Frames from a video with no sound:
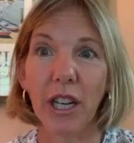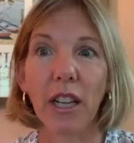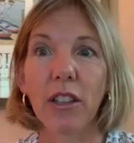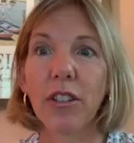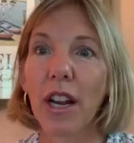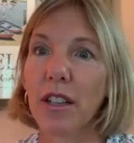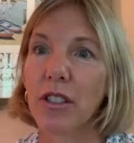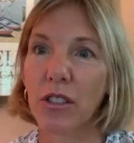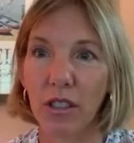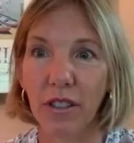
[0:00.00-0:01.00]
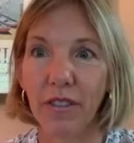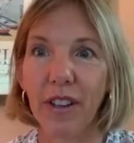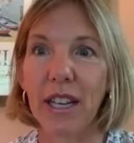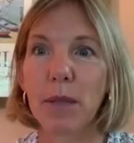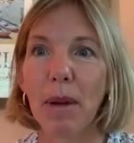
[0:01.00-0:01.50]
Like I learned how to surf,
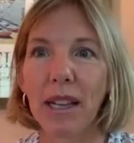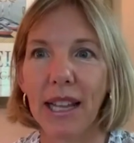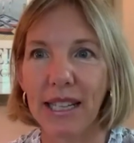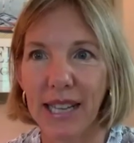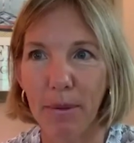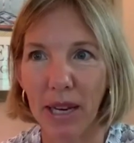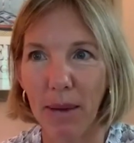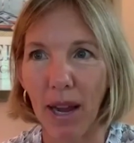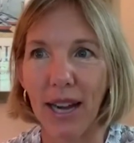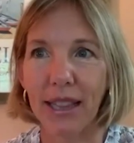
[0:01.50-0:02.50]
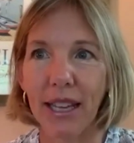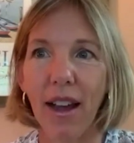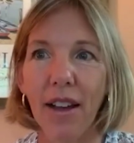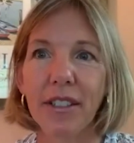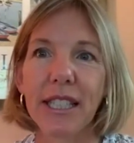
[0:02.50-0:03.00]
and I spent a lot of time in Cape Cod in the
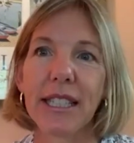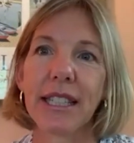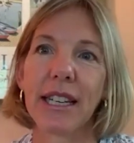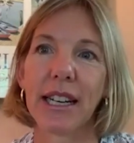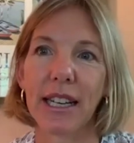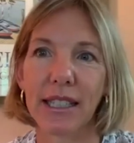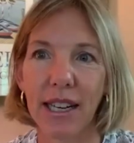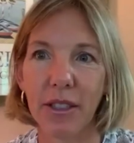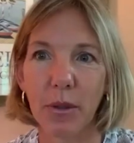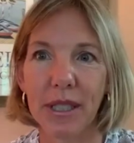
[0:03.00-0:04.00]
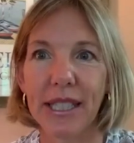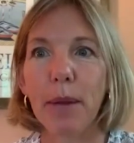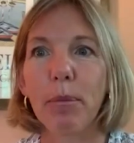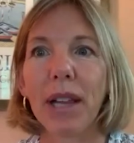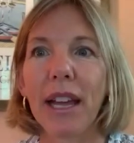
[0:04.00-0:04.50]
off season, and I talked to
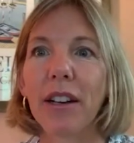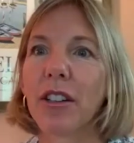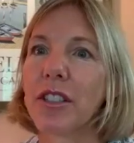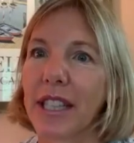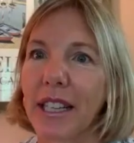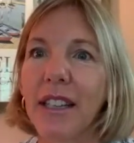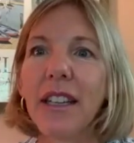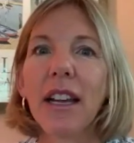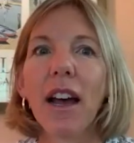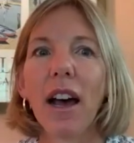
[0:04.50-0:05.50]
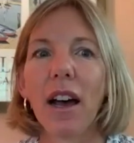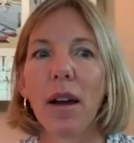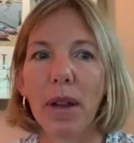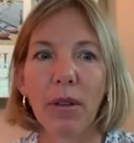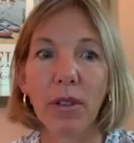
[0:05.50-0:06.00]
estate planners and
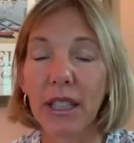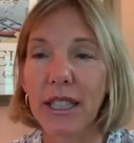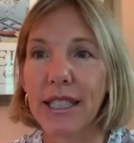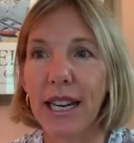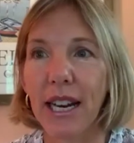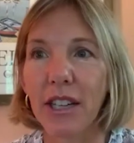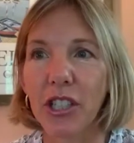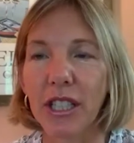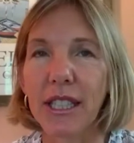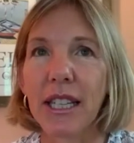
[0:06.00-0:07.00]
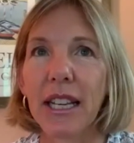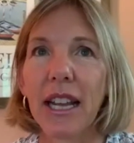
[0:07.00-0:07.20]
real estate agents.